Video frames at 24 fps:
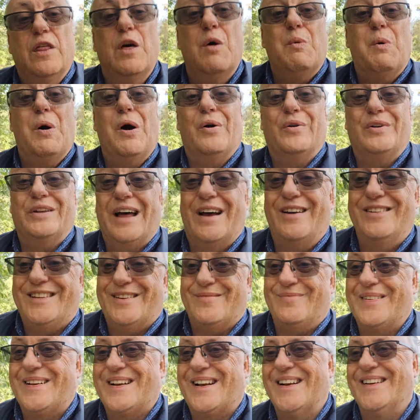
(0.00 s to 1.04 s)
the world knows
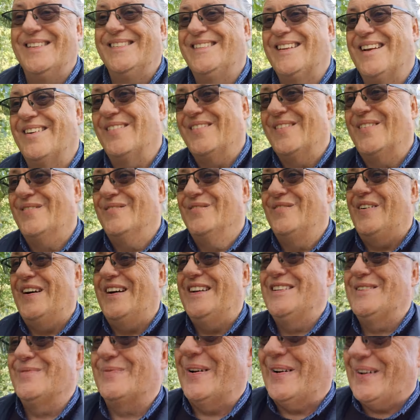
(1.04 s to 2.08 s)
it because they're on
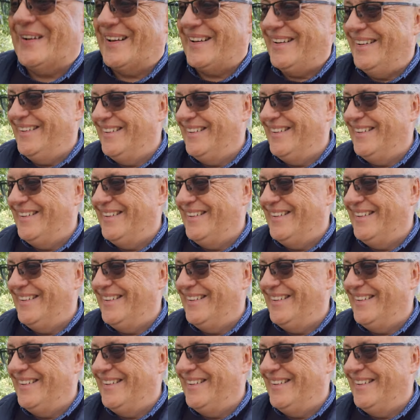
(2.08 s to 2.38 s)
Facebook.